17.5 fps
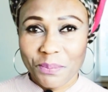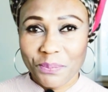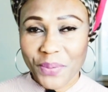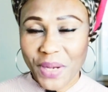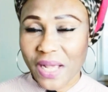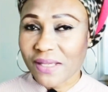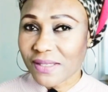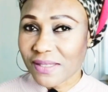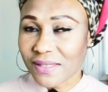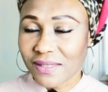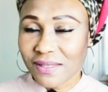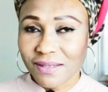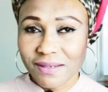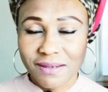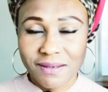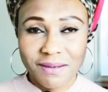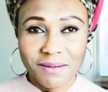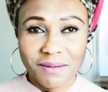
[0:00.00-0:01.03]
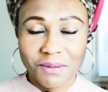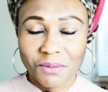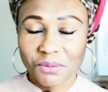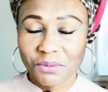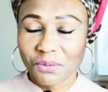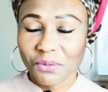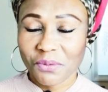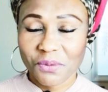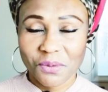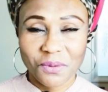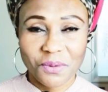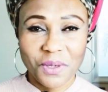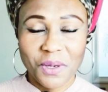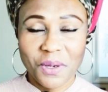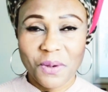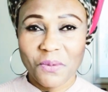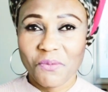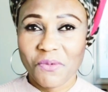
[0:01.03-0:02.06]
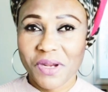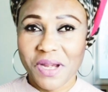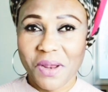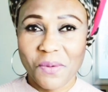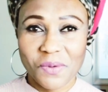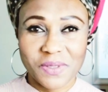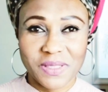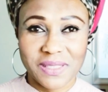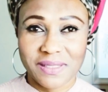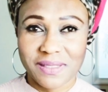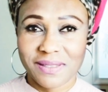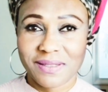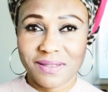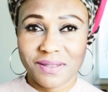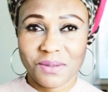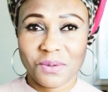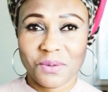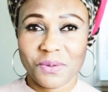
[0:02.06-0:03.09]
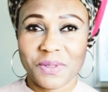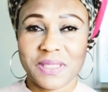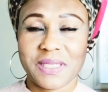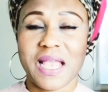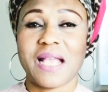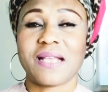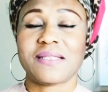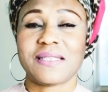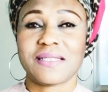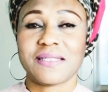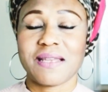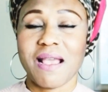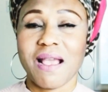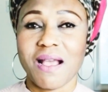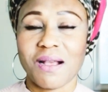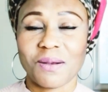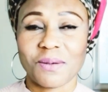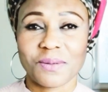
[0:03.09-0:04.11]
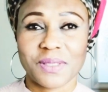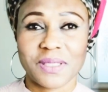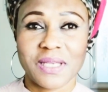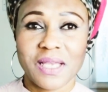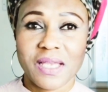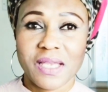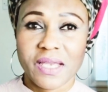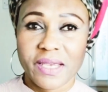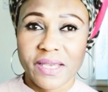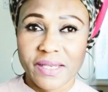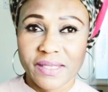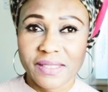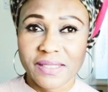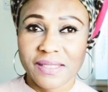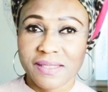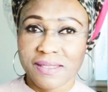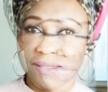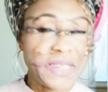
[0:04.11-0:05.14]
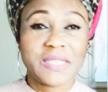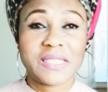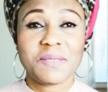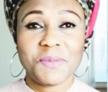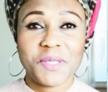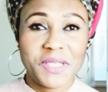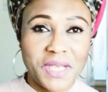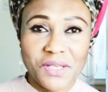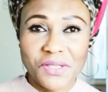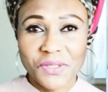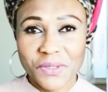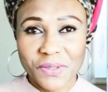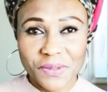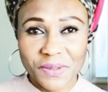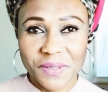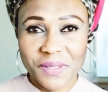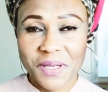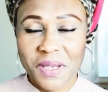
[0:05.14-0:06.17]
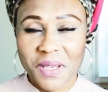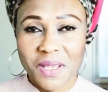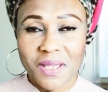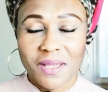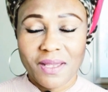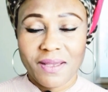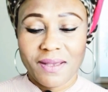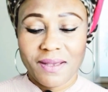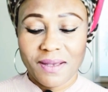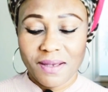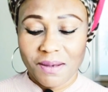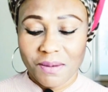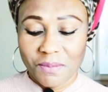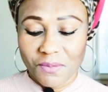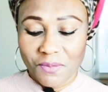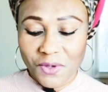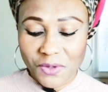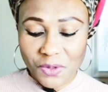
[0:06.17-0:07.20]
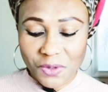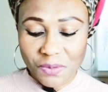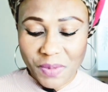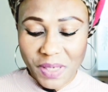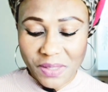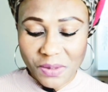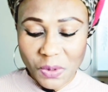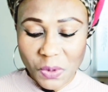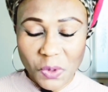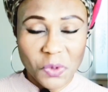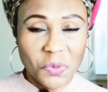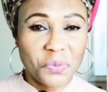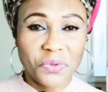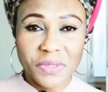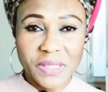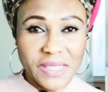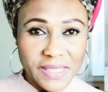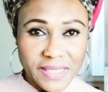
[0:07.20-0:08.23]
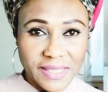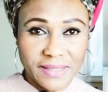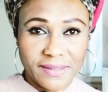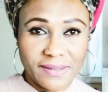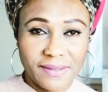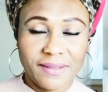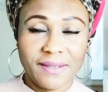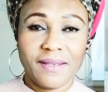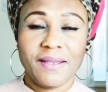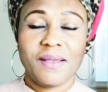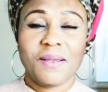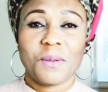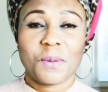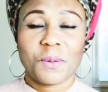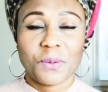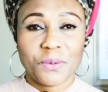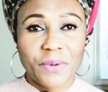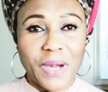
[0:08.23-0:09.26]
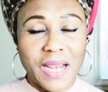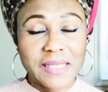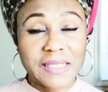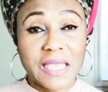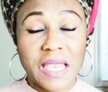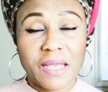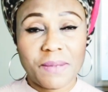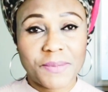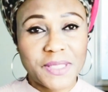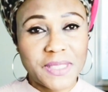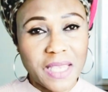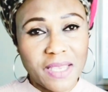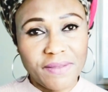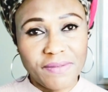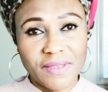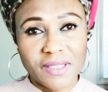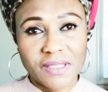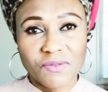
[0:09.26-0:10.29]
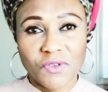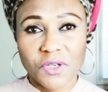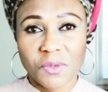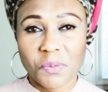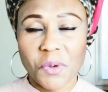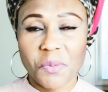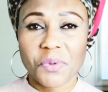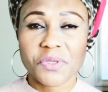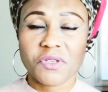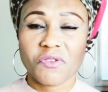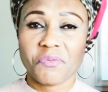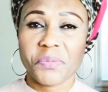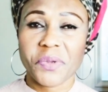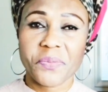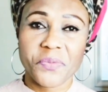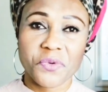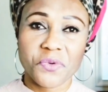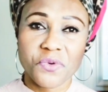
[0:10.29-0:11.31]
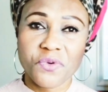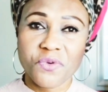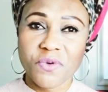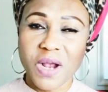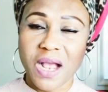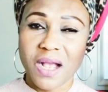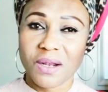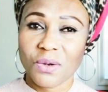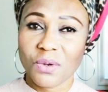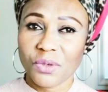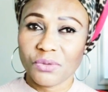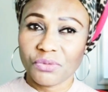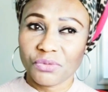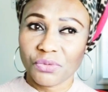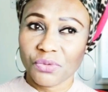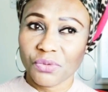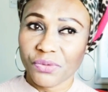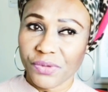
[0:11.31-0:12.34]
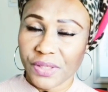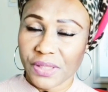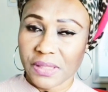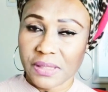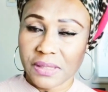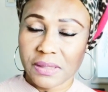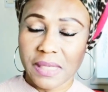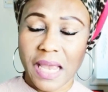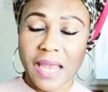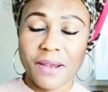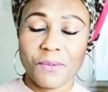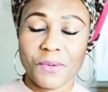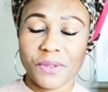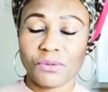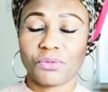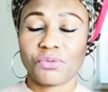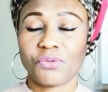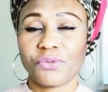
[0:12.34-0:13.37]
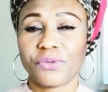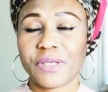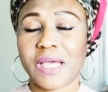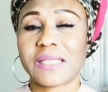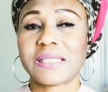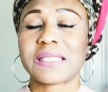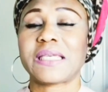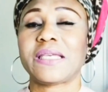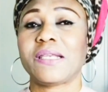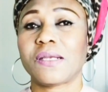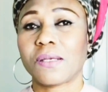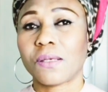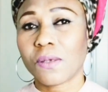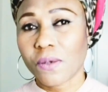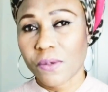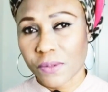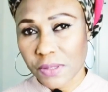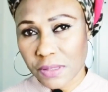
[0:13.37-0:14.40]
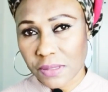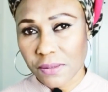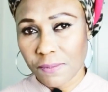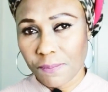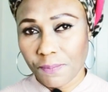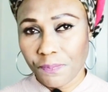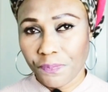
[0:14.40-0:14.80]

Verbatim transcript: passed through when I was, you know, starting out is intimidation, what you might call bullying. All right, I am saying this for the purpose of people who are going through this. I went through that a lot